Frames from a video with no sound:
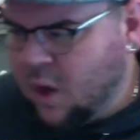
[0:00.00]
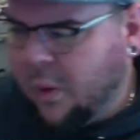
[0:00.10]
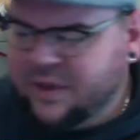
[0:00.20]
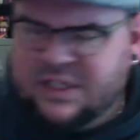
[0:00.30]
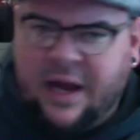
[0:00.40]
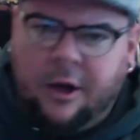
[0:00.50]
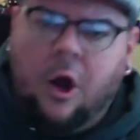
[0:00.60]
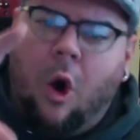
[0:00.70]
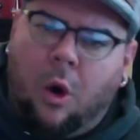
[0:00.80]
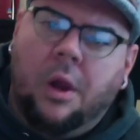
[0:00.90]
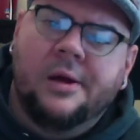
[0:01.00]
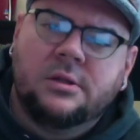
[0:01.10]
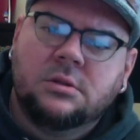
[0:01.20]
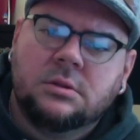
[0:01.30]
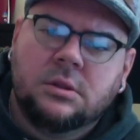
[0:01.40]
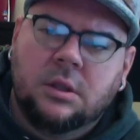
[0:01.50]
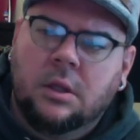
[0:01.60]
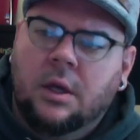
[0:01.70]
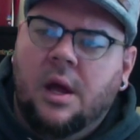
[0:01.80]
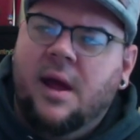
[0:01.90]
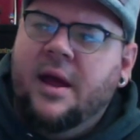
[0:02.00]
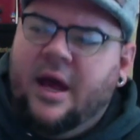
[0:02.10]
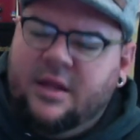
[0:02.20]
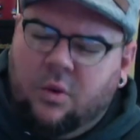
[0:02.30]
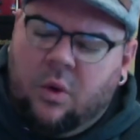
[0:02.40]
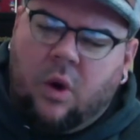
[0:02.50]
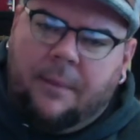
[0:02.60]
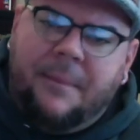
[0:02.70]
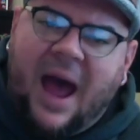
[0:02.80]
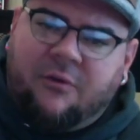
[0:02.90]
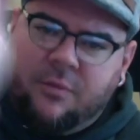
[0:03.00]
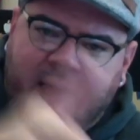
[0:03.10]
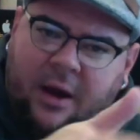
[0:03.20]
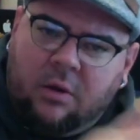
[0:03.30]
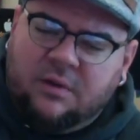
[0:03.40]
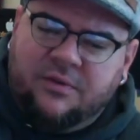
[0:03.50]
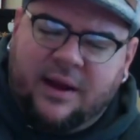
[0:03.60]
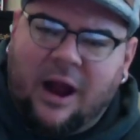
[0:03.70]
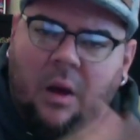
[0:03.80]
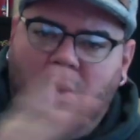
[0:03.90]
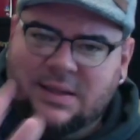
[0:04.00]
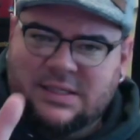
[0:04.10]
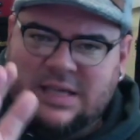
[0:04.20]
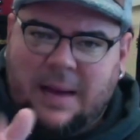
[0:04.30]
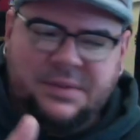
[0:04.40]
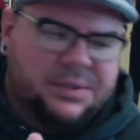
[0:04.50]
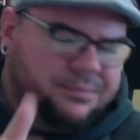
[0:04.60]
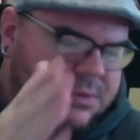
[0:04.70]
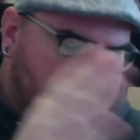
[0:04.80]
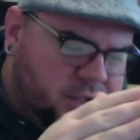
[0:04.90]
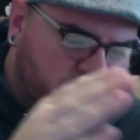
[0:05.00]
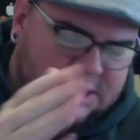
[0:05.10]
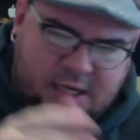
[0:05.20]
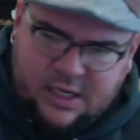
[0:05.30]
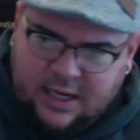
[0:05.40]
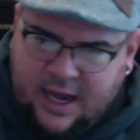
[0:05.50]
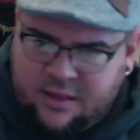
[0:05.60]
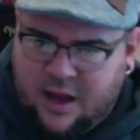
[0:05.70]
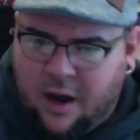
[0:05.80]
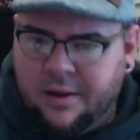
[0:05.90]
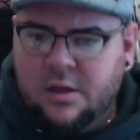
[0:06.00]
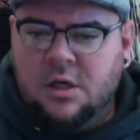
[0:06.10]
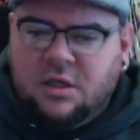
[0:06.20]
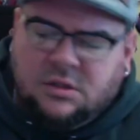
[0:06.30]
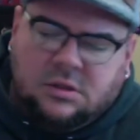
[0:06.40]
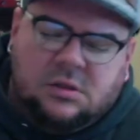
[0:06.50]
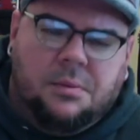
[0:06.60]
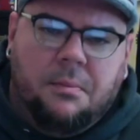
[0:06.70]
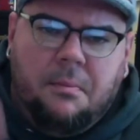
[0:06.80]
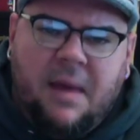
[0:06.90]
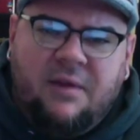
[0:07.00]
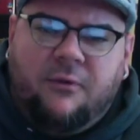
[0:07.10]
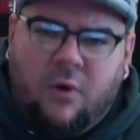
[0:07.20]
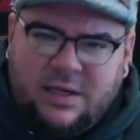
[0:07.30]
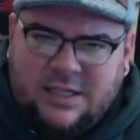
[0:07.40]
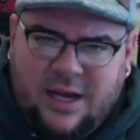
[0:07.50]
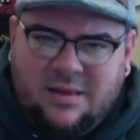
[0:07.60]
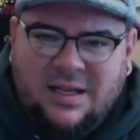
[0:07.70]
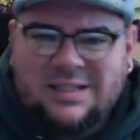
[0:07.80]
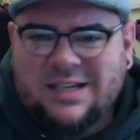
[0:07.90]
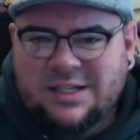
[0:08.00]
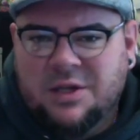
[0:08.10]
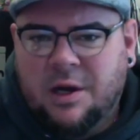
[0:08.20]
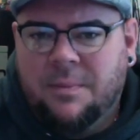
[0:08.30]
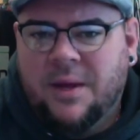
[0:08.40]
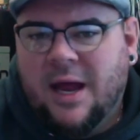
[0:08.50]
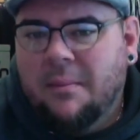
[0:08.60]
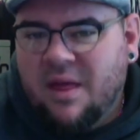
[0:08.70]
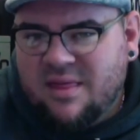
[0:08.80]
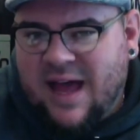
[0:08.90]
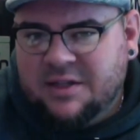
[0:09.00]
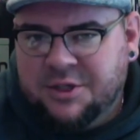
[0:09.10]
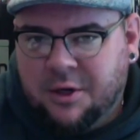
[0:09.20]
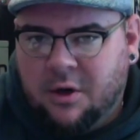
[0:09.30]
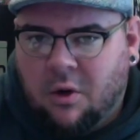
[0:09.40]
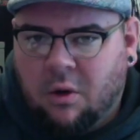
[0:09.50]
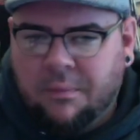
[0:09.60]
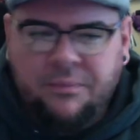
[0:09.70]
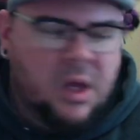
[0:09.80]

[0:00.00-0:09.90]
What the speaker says: We set a goal, and then we work back from that goal to figure out what steps students need to get there. May 14th at 6:30 p.m., that's your goal.